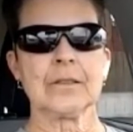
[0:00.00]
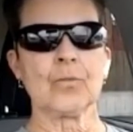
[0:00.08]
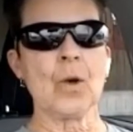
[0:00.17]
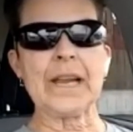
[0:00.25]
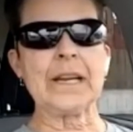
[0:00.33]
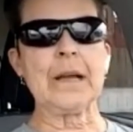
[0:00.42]

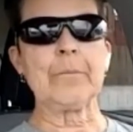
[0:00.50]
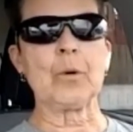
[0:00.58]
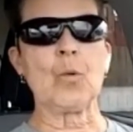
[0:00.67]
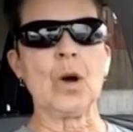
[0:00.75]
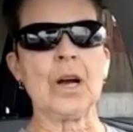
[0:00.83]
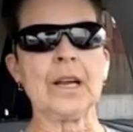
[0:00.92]
rank
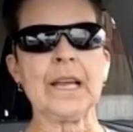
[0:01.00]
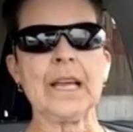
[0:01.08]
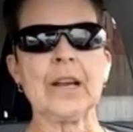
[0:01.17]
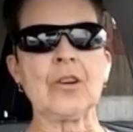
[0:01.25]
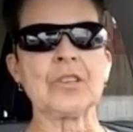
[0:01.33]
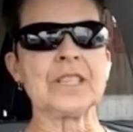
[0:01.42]
number one
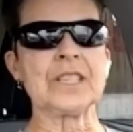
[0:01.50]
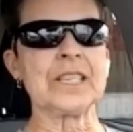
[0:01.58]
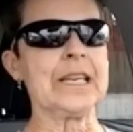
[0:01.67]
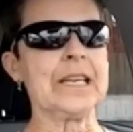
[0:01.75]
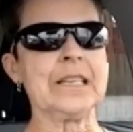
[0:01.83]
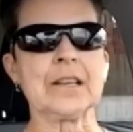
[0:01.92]
in our
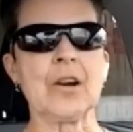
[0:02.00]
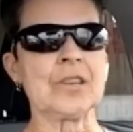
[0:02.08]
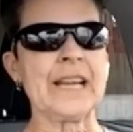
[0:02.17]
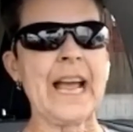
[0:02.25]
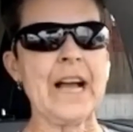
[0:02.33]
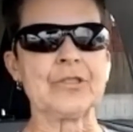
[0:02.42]
cities and our
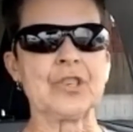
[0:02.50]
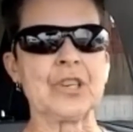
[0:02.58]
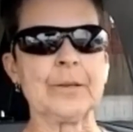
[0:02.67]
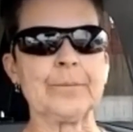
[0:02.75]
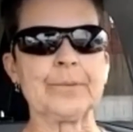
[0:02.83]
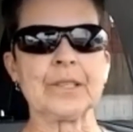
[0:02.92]

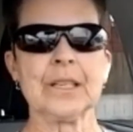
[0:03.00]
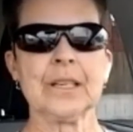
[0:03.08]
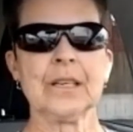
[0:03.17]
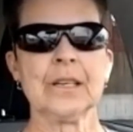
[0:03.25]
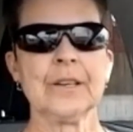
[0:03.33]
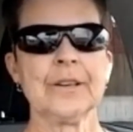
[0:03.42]
townships,
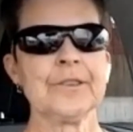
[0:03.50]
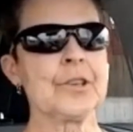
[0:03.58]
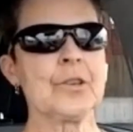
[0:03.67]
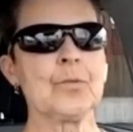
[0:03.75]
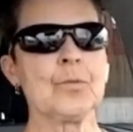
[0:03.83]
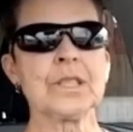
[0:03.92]

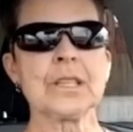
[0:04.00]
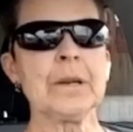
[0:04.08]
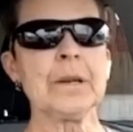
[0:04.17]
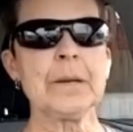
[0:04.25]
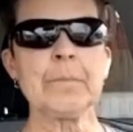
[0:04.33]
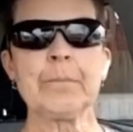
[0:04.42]
so that when
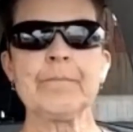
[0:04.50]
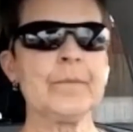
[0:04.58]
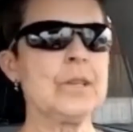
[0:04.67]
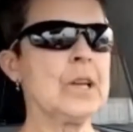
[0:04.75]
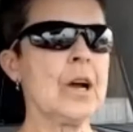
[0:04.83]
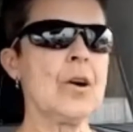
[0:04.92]
somebody,
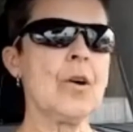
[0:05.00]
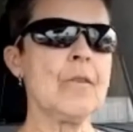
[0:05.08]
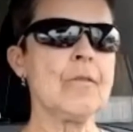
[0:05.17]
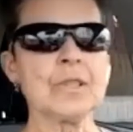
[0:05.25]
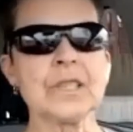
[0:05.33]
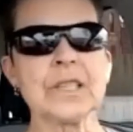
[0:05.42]

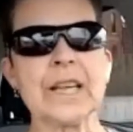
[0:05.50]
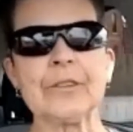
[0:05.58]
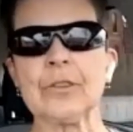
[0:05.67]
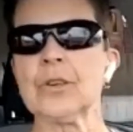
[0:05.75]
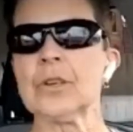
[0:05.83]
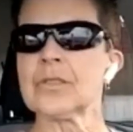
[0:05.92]
over in St.
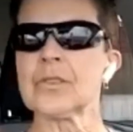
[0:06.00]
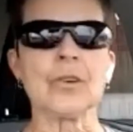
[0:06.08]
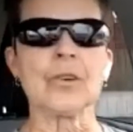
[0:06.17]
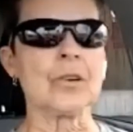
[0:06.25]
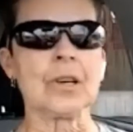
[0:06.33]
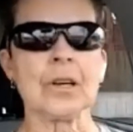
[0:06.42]
Louis
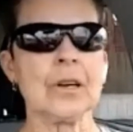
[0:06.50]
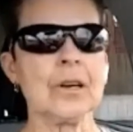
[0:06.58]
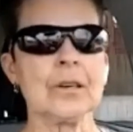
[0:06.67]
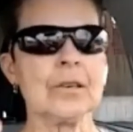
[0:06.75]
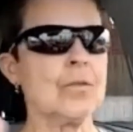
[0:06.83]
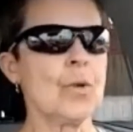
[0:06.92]
or
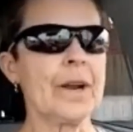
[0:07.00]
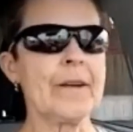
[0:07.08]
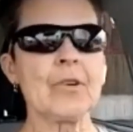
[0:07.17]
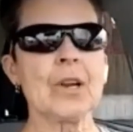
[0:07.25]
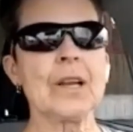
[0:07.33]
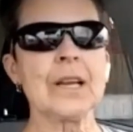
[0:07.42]

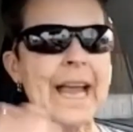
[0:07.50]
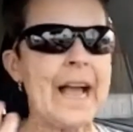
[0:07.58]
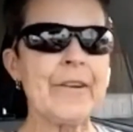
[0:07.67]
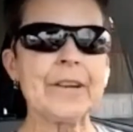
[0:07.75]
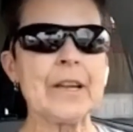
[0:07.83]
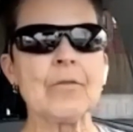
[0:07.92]
whatever
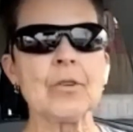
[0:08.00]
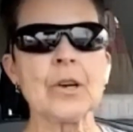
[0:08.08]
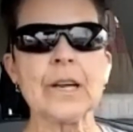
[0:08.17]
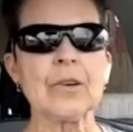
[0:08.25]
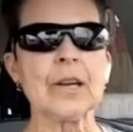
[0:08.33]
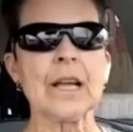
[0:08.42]
county over
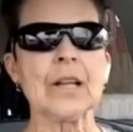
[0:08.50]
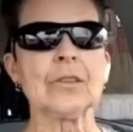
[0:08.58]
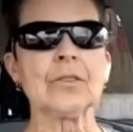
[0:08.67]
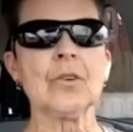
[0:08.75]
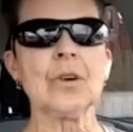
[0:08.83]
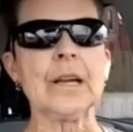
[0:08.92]
here in
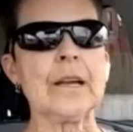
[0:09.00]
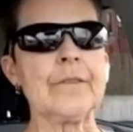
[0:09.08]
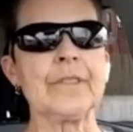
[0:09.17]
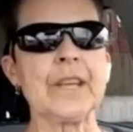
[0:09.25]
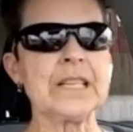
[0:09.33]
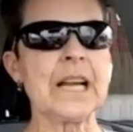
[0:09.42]
Illinois,
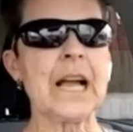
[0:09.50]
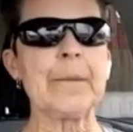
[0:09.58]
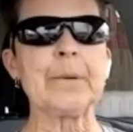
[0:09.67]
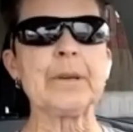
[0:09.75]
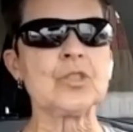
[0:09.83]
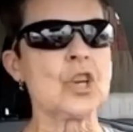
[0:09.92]
if they
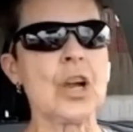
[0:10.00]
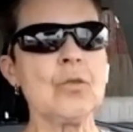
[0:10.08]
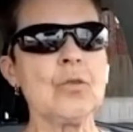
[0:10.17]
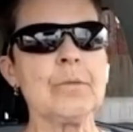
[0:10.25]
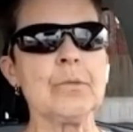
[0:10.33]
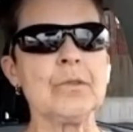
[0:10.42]
type in junk
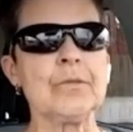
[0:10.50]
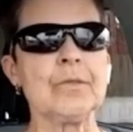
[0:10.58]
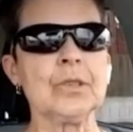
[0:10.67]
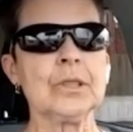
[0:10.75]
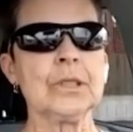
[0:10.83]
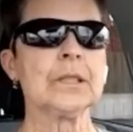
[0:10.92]

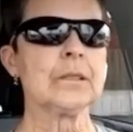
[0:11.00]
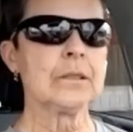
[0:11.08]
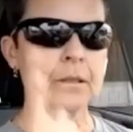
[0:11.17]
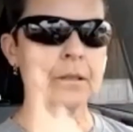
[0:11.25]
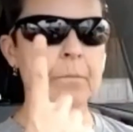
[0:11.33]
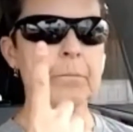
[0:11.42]
removal,
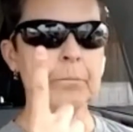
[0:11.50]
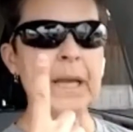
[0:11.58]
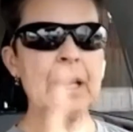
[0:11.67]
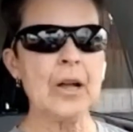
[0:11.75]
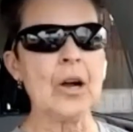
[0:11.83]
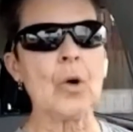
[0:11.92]

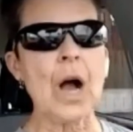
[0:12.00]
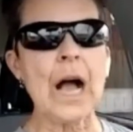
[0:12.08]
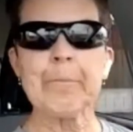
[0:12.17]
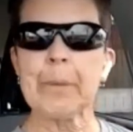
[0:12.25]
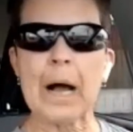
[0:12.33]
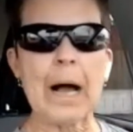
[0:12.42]
bingo,
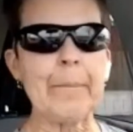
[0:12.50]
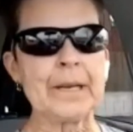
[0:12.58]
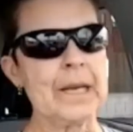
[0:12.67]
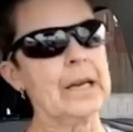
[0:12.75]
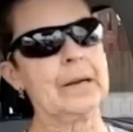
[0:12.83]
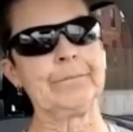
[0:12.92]
I'm
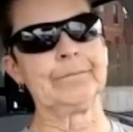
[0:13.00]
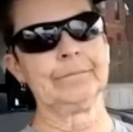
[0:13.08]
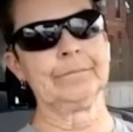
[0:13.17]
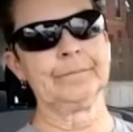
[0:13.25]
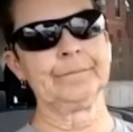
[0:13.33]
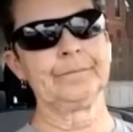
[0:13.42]
popping up.
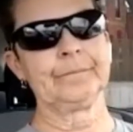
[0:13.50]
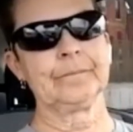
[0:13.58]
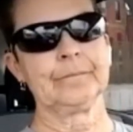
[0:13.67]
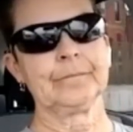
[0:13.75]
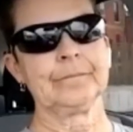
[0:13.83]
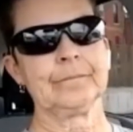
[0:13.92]

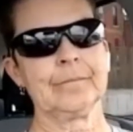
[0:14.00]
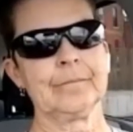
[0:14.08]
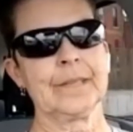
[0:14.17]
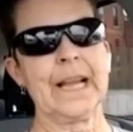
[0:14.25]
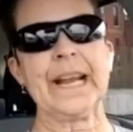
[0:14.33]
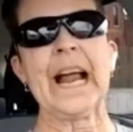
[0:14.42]

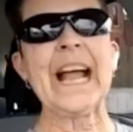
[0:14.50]
And